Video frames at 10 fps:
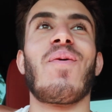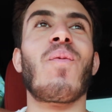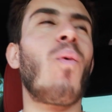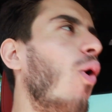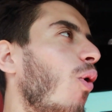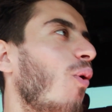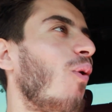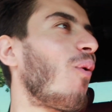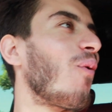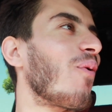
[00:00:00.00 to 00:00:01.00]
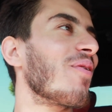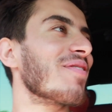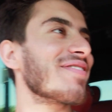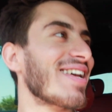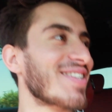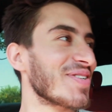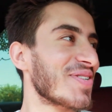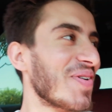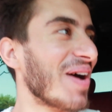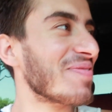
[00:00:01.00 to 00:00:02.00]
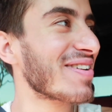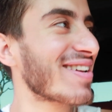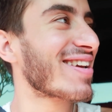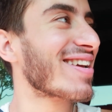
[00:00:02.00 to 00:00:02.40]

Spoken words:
Whoa. That sounds so epic.